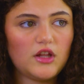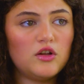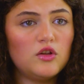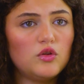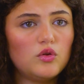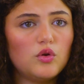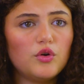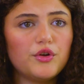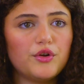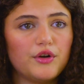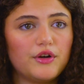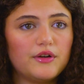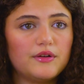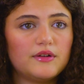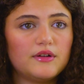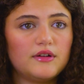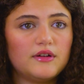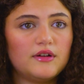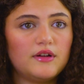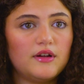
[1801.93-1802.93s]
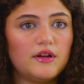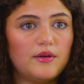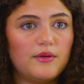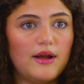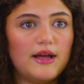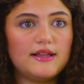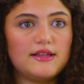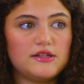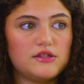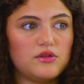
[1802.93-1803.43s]
lawyer.
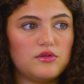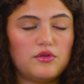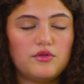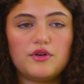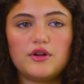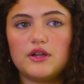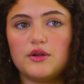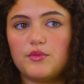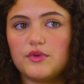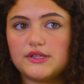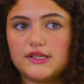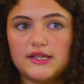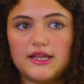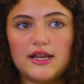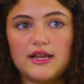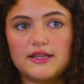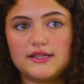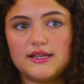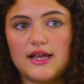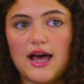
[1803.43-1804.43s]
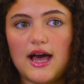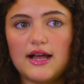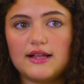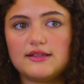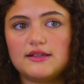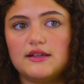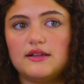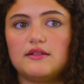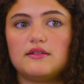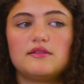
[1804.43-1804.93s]
Right? He's a lawyer and he wants to get into
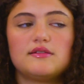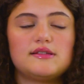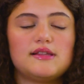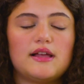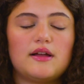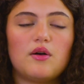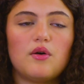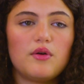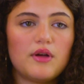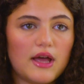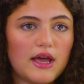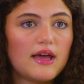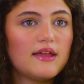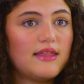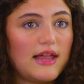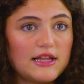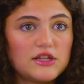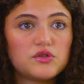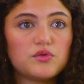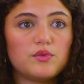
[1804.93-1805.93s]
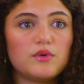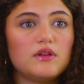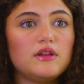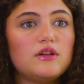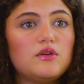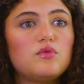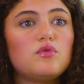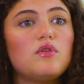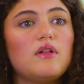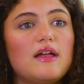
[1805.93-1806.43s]
acting. It's like, okay, that's really
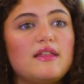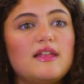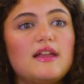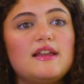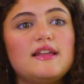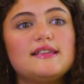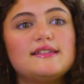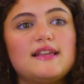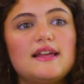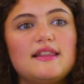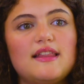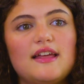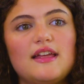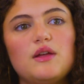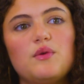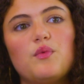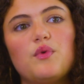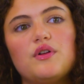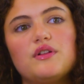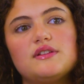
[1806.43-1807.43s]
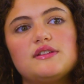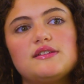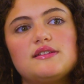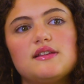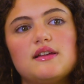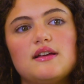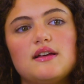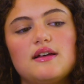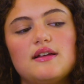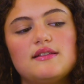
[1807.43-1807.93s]
cool. And then he said that he wants
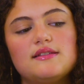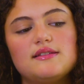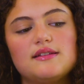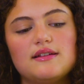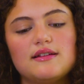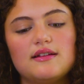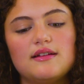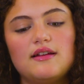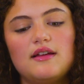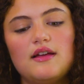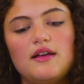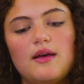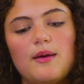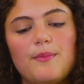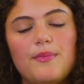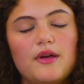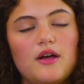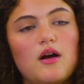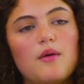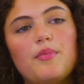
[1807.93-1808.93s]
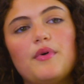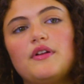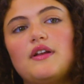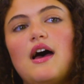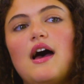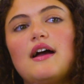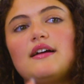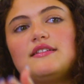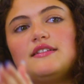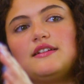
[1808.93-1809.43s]
to pick up on
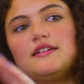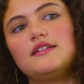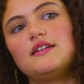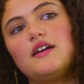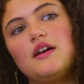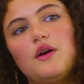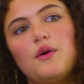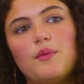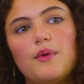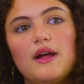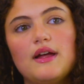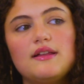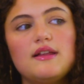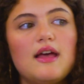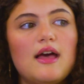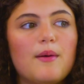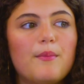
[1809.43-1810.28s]
acting, right?